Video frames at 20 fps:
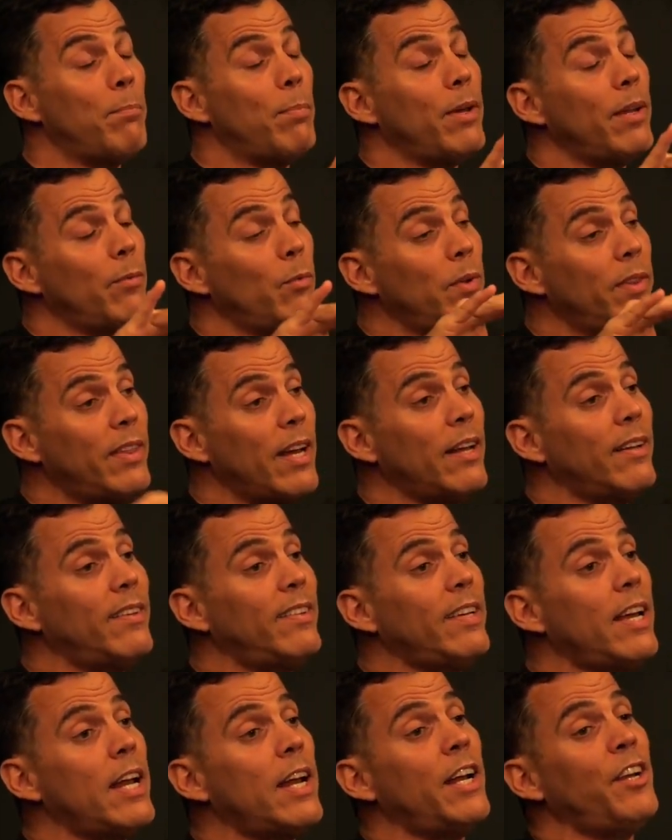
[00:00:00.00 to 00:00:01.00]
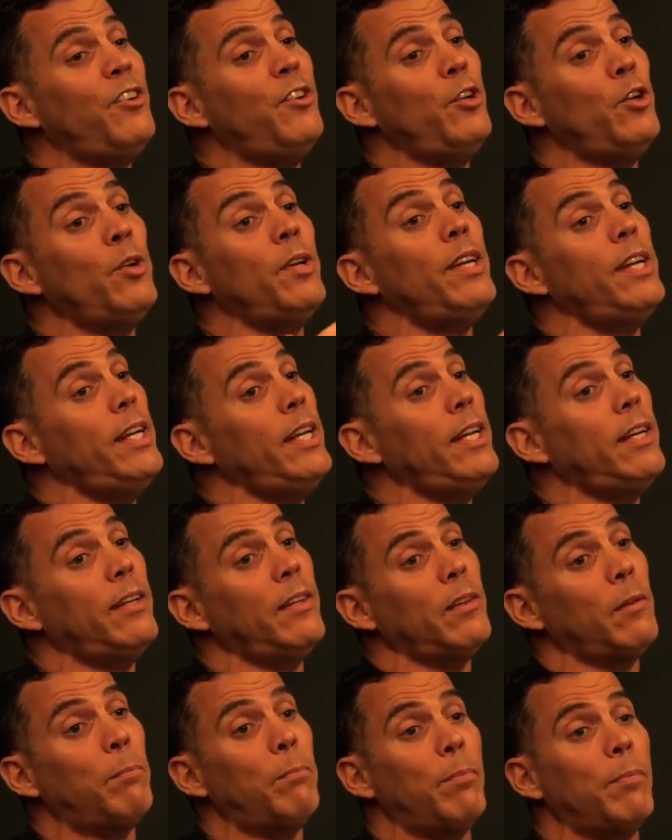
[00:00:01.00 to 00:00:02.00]
But with that said, I do
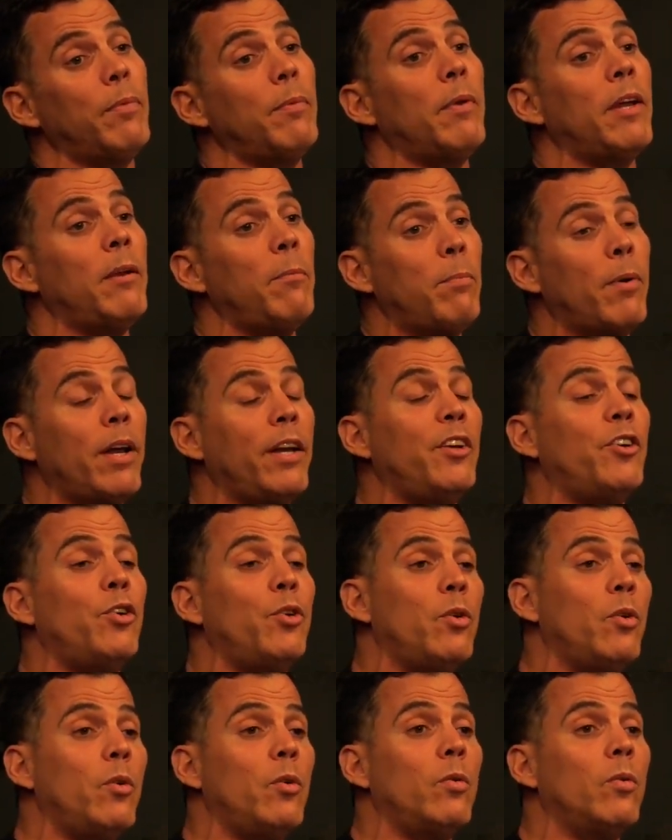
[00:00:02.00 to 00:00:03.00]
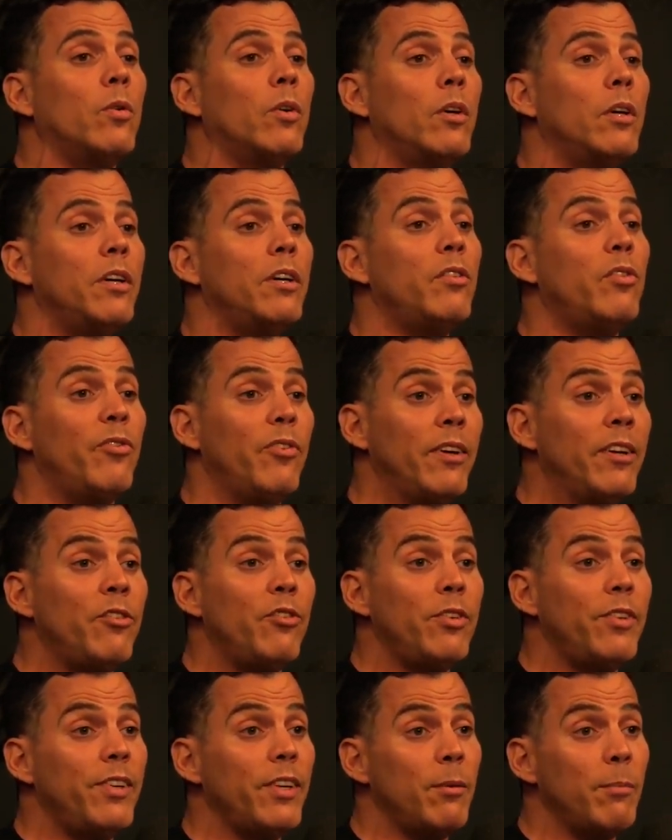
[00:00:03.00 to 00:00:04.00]
need anybody who is
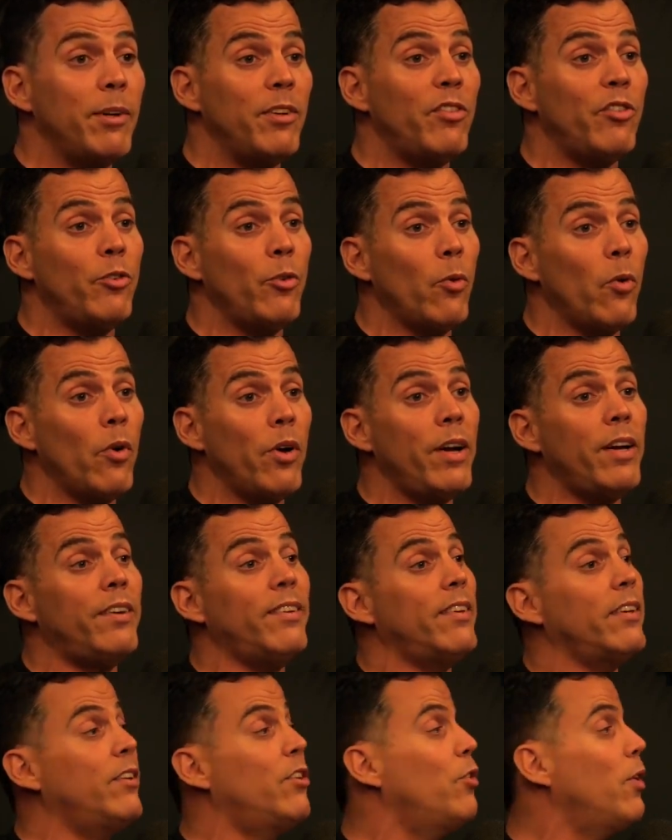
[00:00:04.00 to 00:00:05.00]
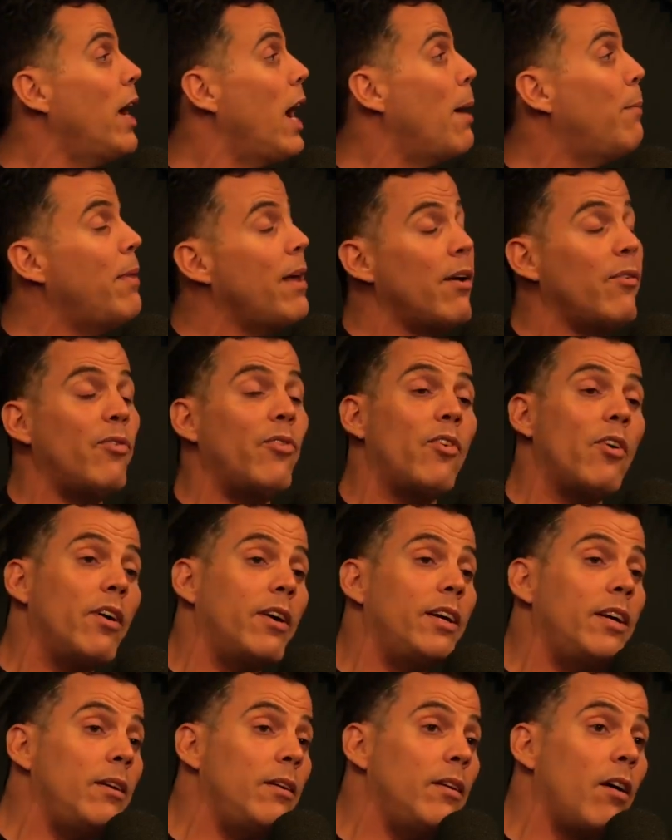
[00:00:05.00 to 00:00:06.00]
interested in my story to grab that
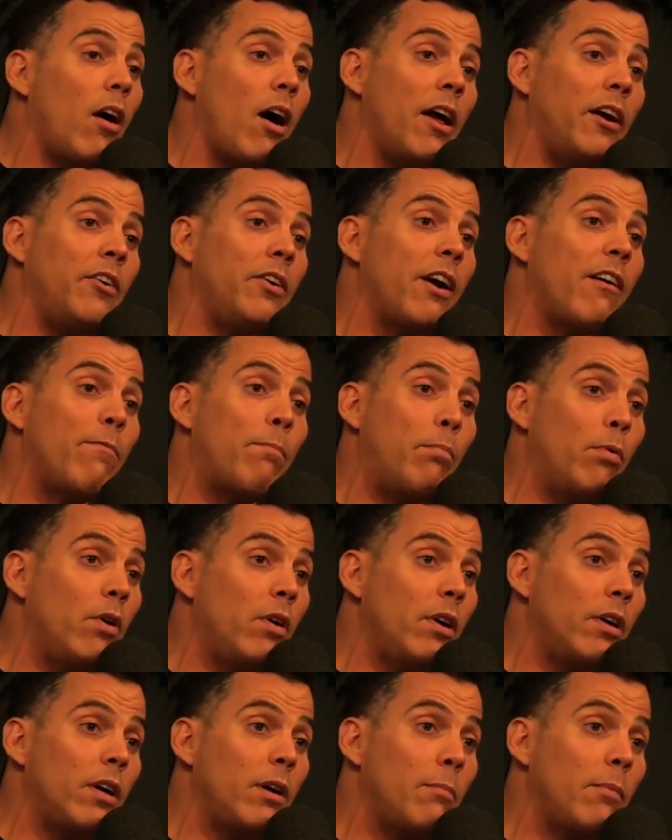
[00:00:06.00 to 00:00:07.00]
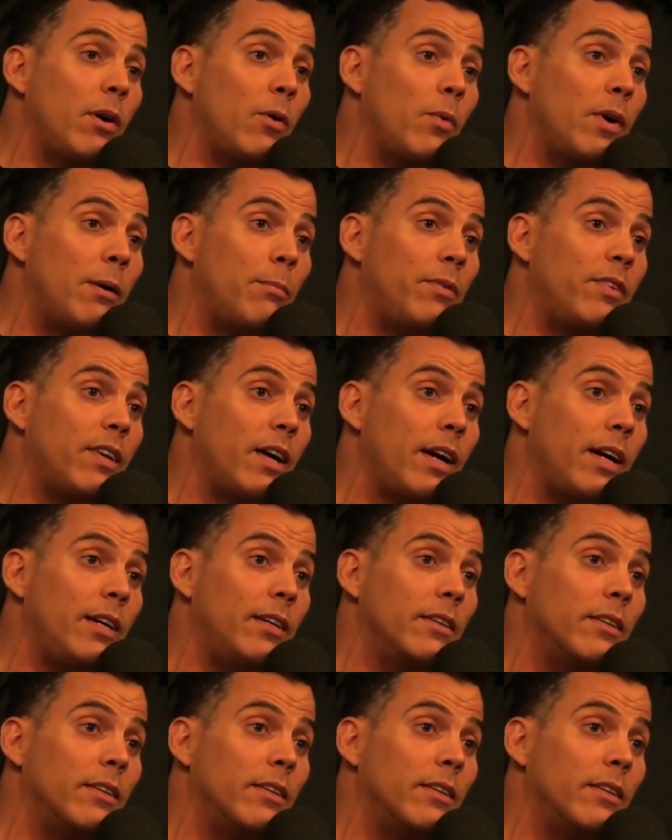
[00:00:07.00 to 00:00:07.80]
fucking autographed book on my website.